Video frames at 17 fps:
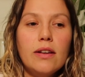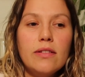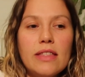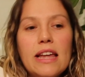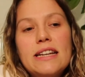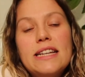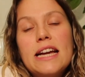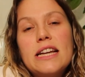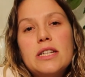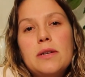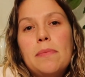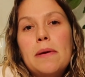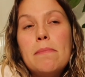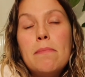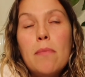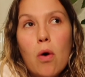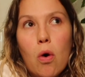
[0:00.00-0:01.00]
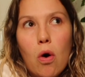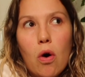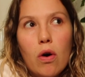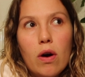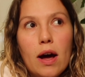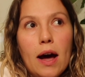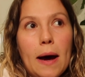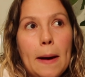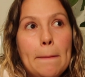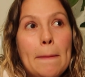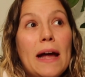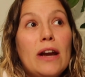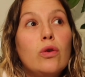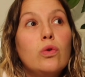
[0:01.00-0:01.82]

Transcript: they tend to be more, and